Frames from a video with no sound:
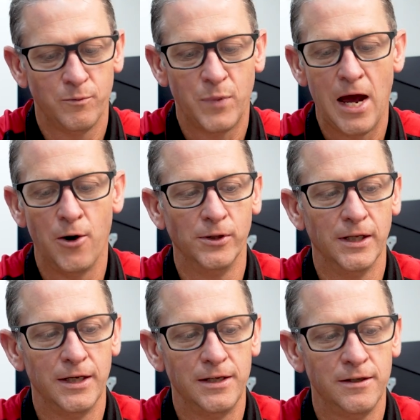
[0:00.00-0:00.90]
power
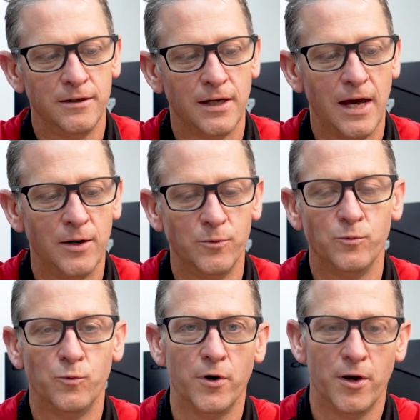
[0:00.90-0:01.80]
lead. And
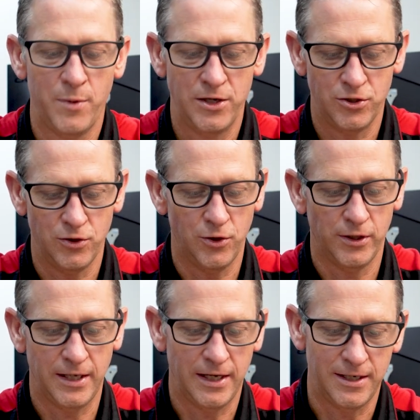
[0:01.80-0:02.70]
what I mentioned
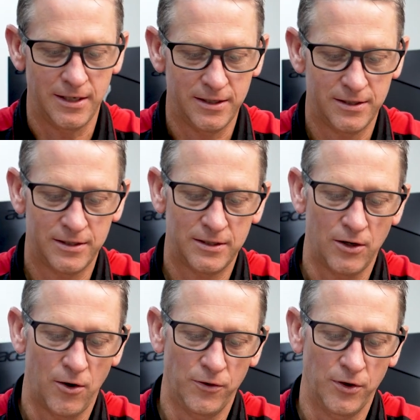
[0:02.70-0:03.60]
earlier is
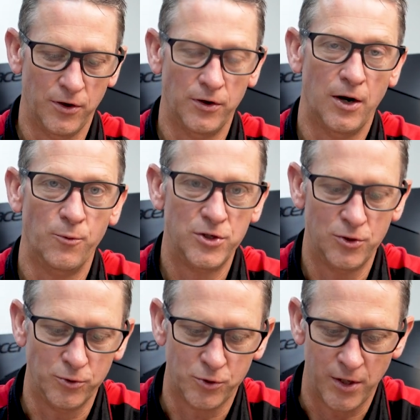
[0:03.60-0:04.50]
on the
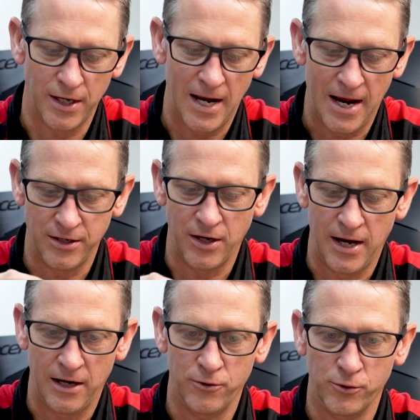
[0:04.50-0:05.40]
original Tread, it had an
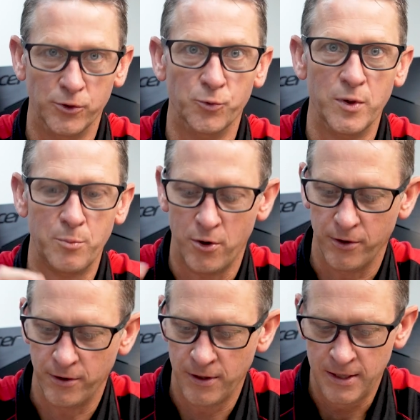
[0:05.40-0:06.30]
aerial little whip on
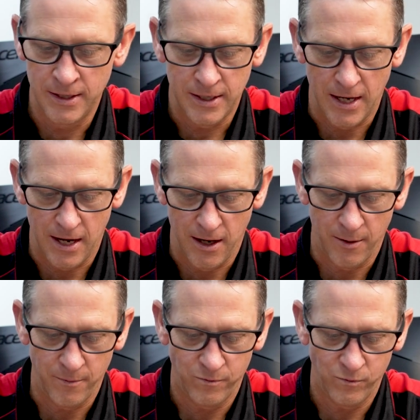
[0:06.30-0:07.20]
it.
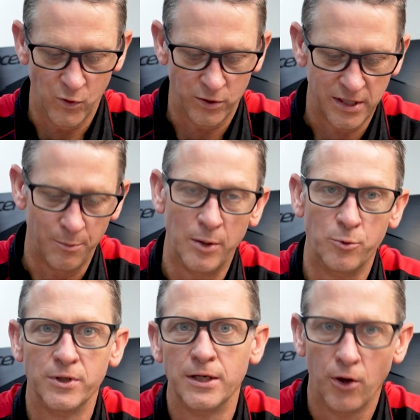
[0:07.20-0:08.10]
Look, some
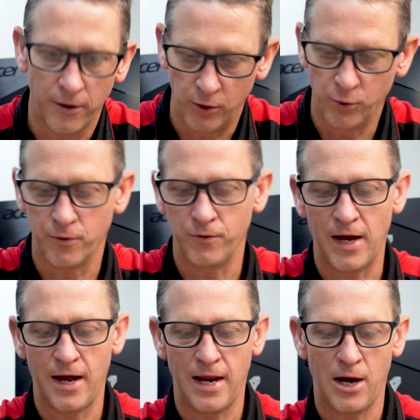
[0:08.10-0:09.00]
people didn't like the look of
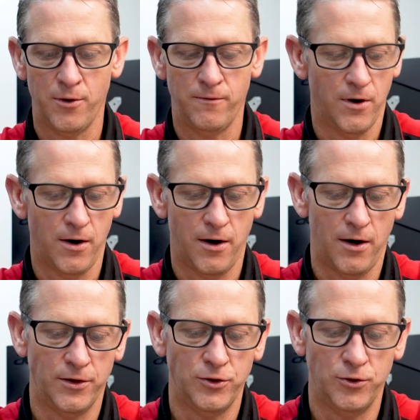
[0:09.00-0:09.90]
that. However,
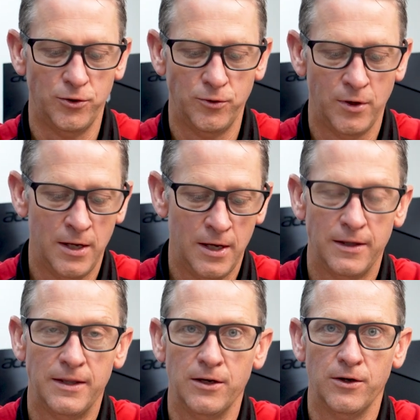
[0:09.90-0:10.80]
I knew
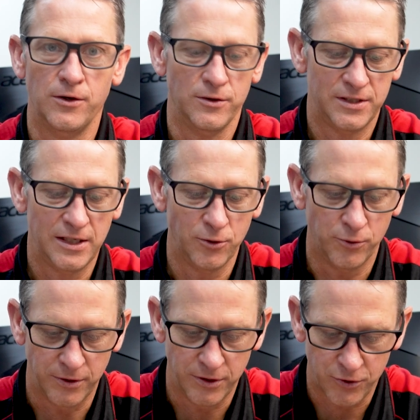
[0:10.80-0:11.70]
the
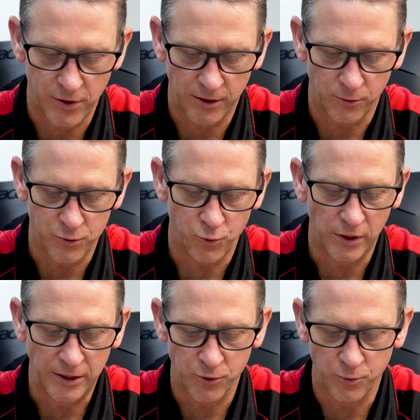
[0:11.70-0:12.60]
signal and the strength was
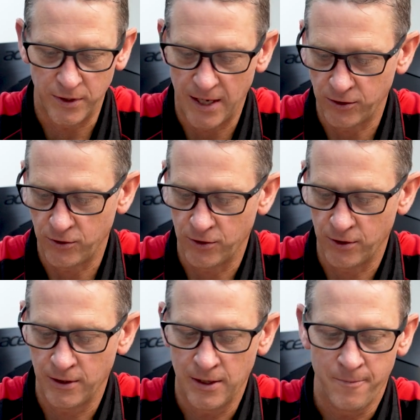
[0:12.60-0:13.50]
really good with that
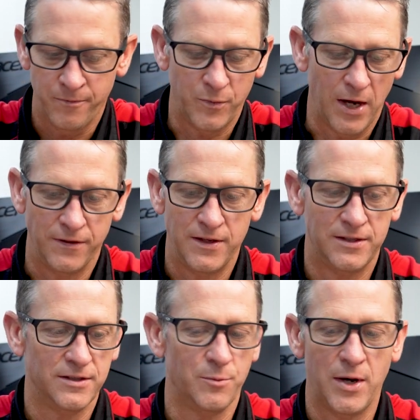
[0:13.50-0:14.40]
unit. But
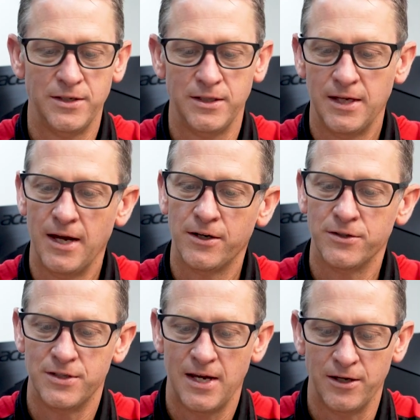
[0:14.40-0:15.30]
this is amazing now,
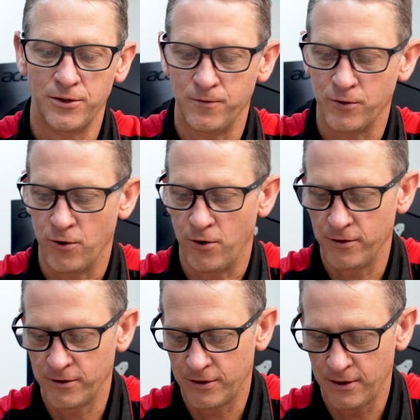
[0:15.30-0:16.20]
because now you've
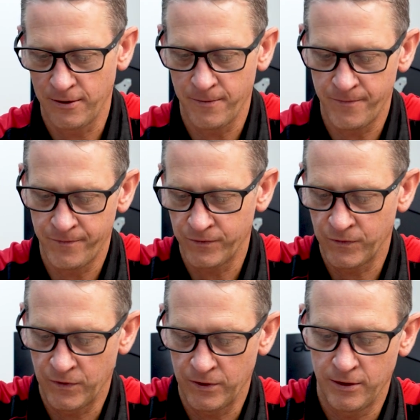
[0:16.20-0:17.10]
got
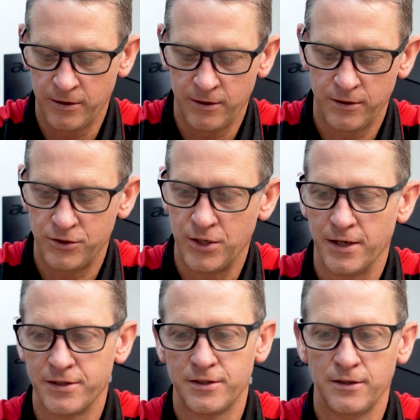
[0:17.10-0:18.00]

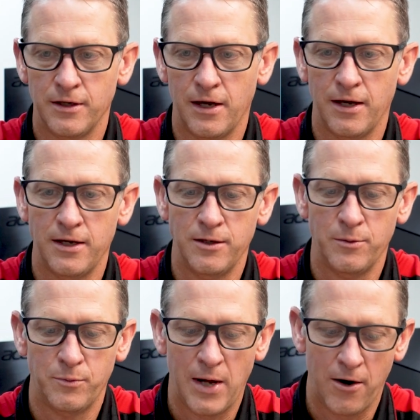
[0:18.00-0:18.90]
just a
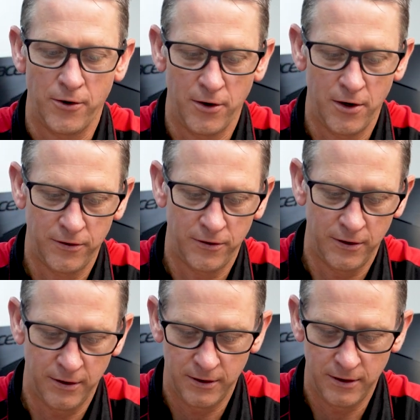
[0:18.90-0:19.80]
power and earth,
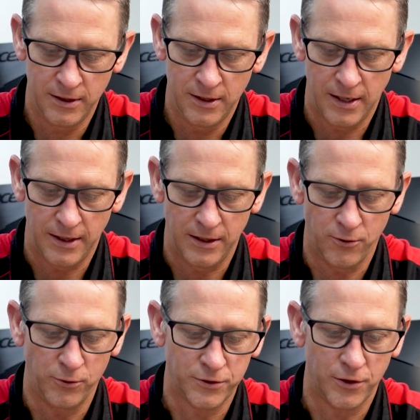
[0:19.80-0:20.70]
then
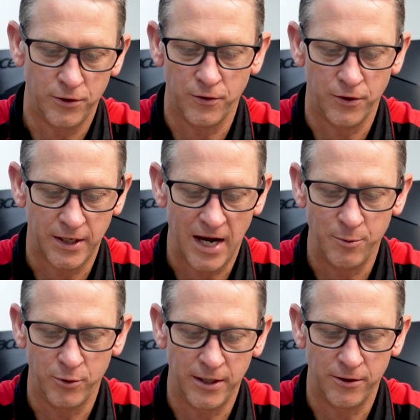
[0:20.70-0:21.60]
also you've got a
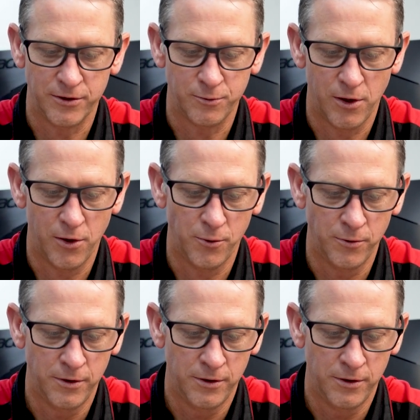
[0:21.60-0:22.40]
cable here as well,